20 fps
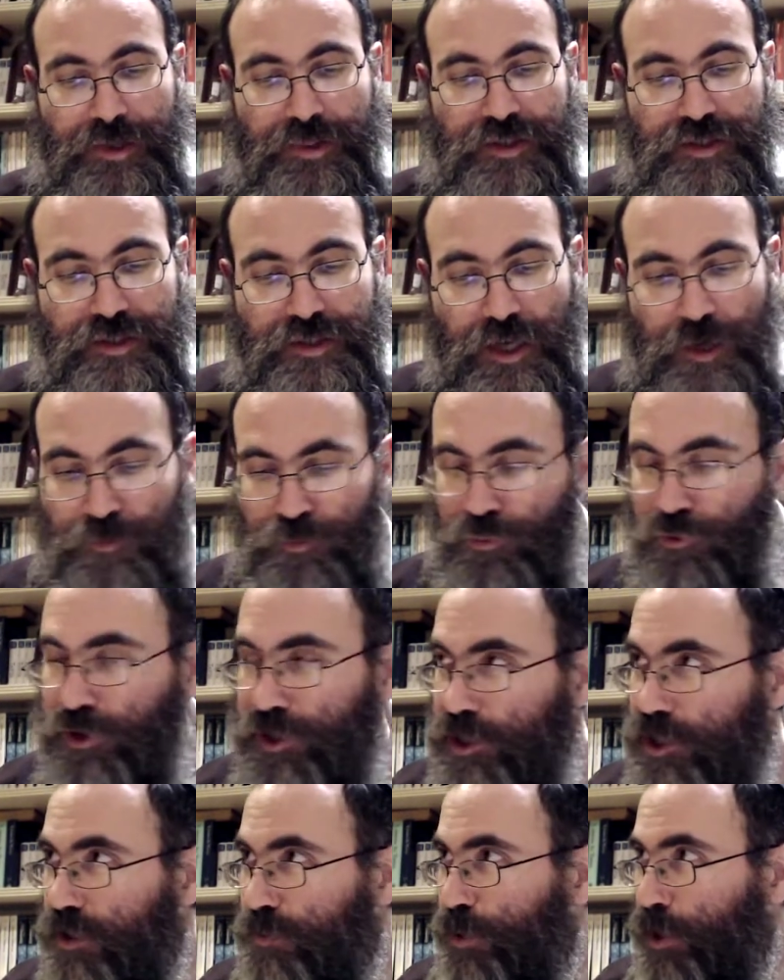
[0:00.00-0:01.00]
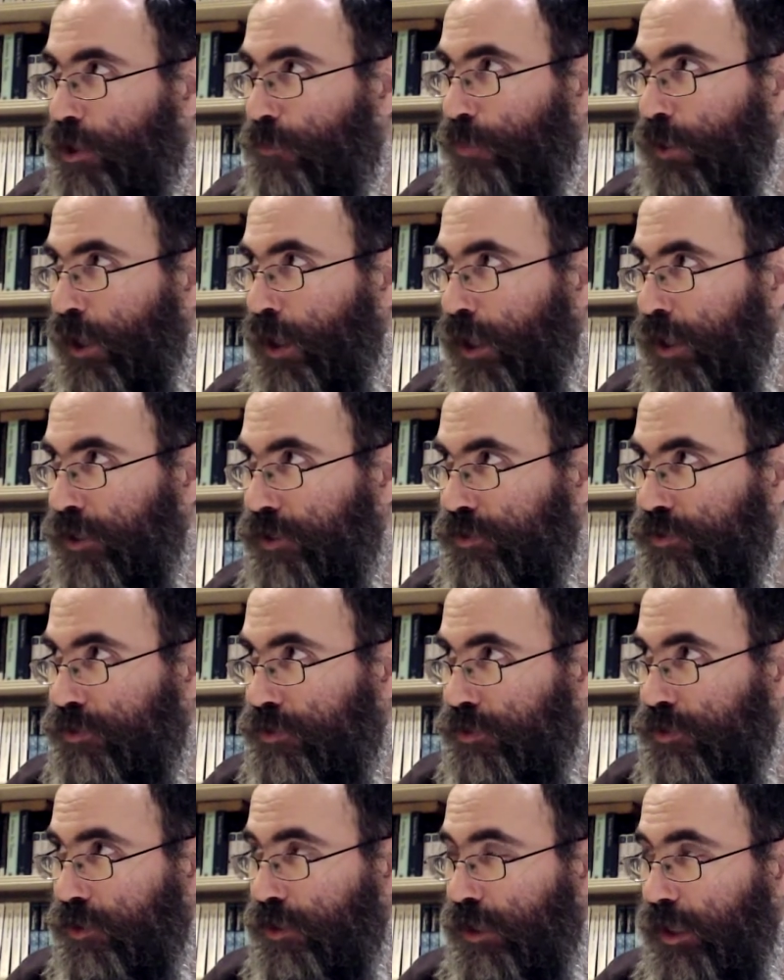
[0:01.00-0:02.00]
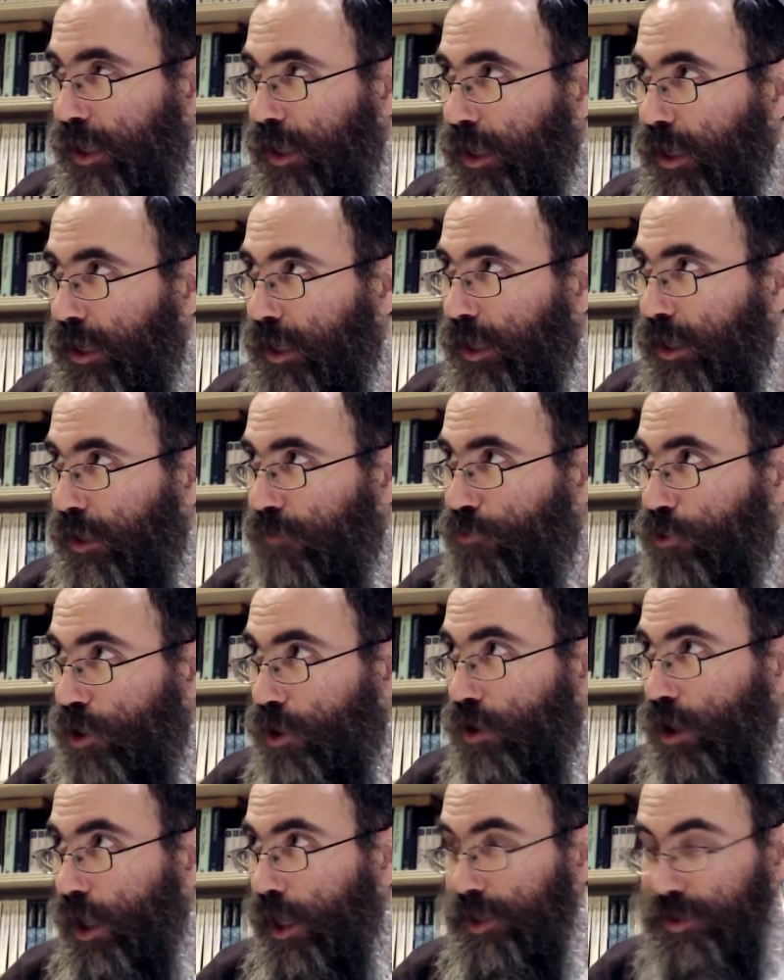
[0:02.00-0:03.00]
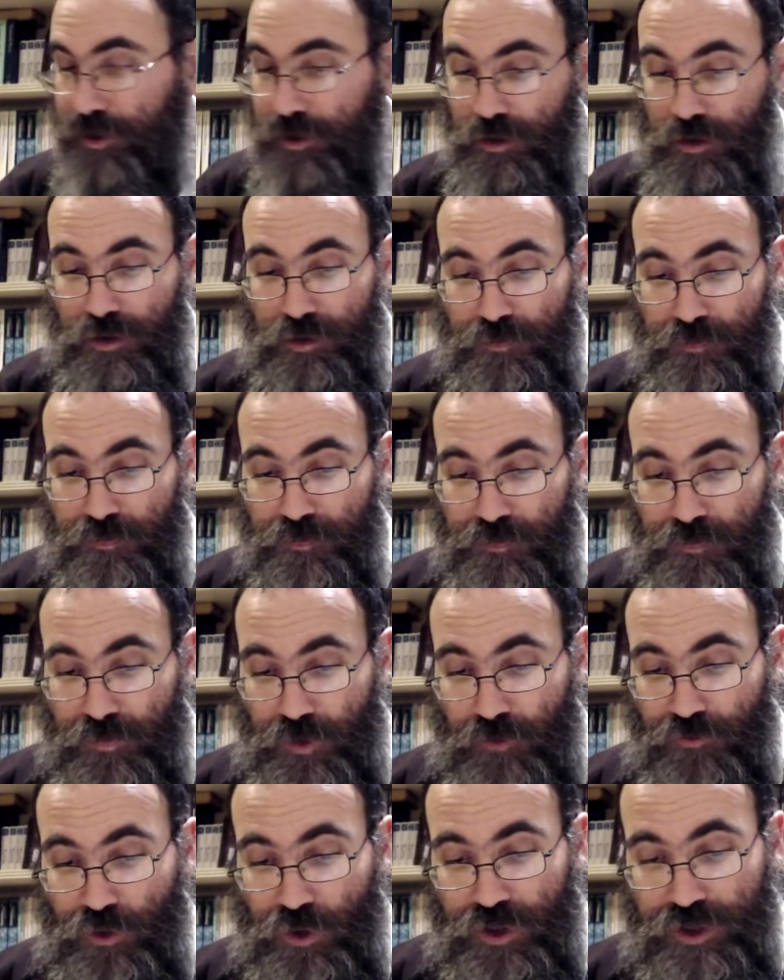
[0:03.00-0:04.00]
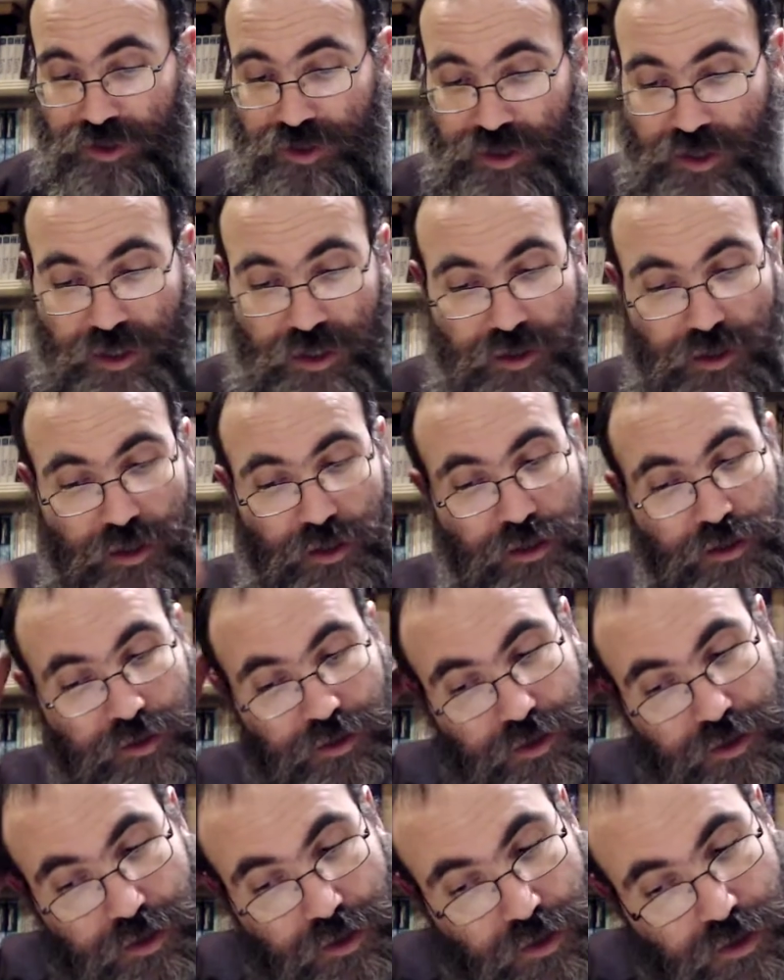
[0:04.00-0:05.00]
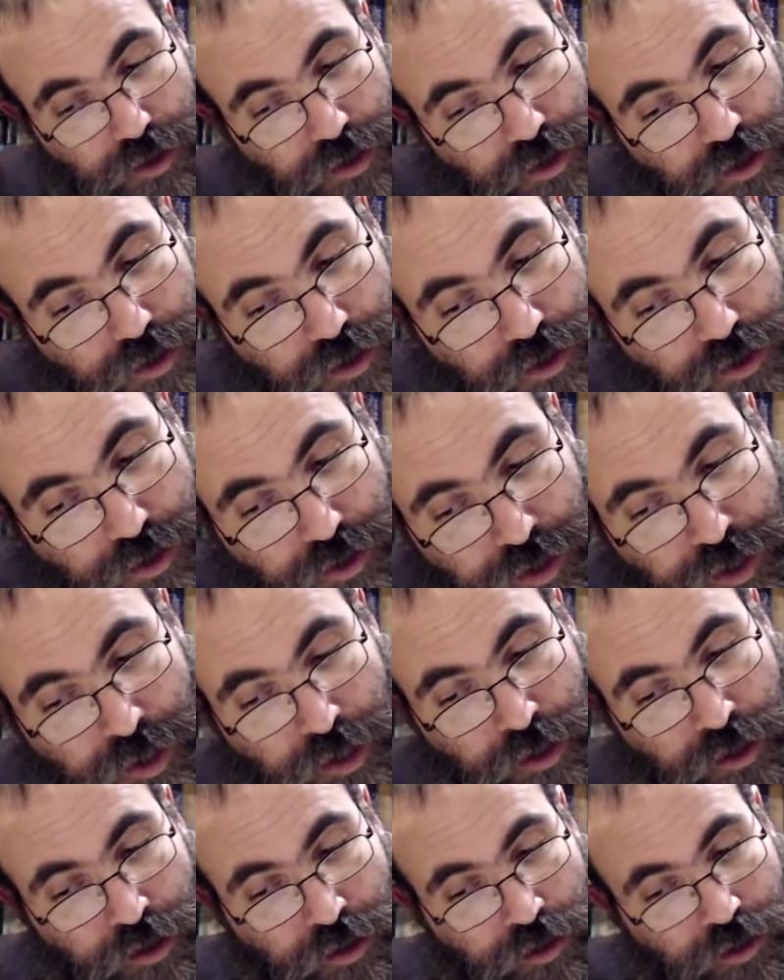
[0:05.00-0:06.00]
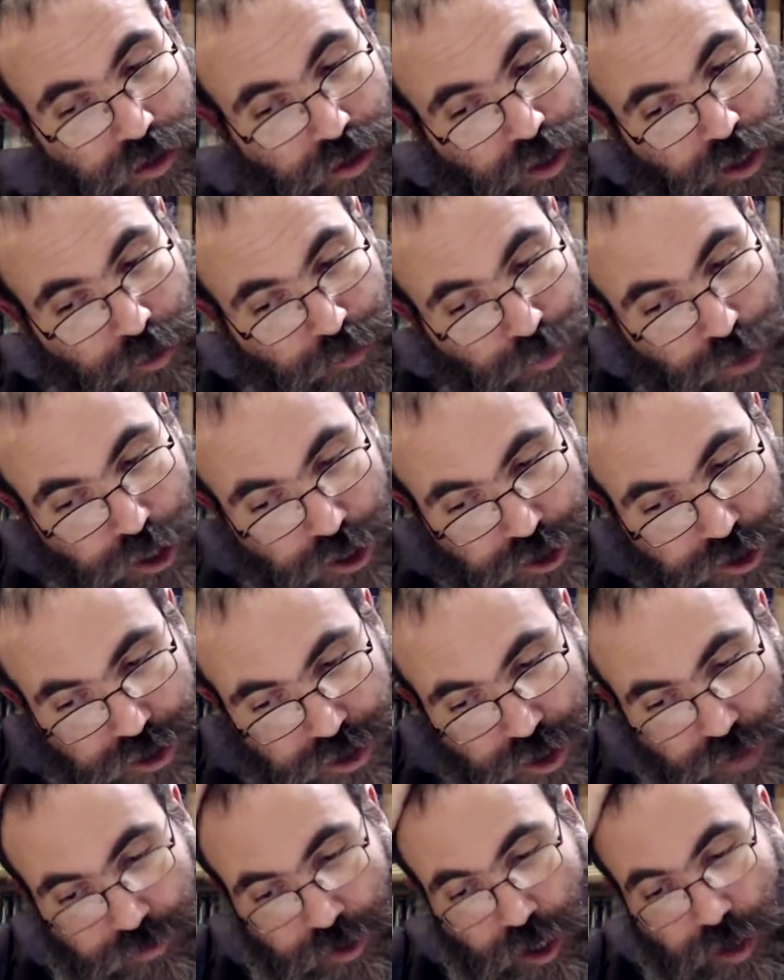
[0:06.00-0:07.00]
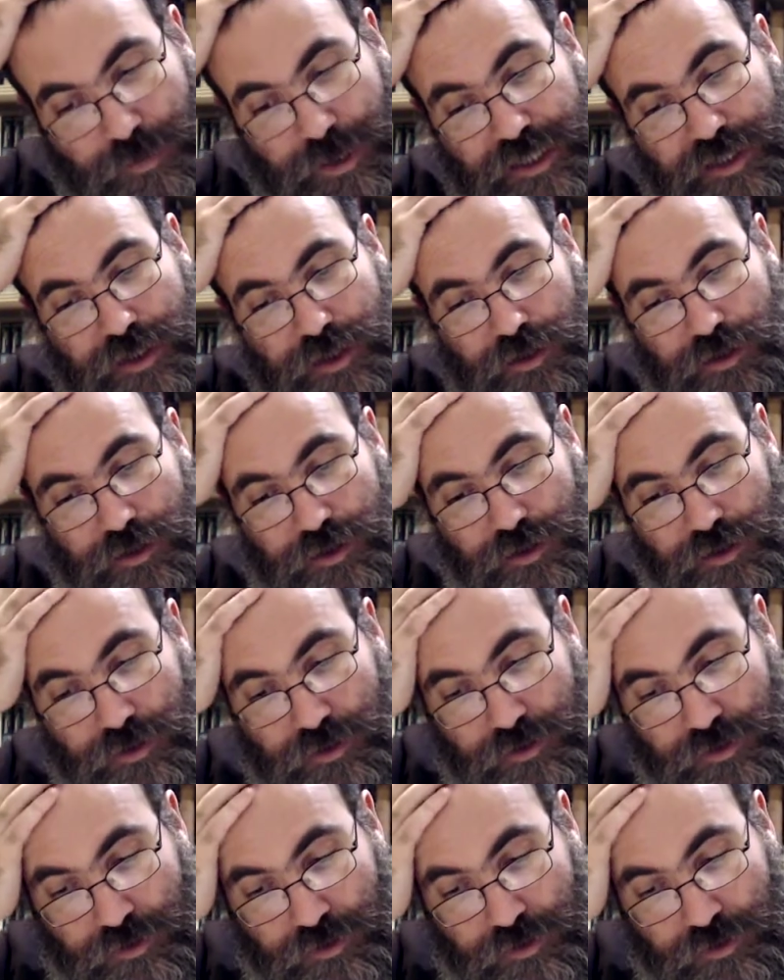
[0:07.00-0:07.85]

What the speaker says: The same principle applies if you go higher. If you consider the emergence of Elam Atzilus,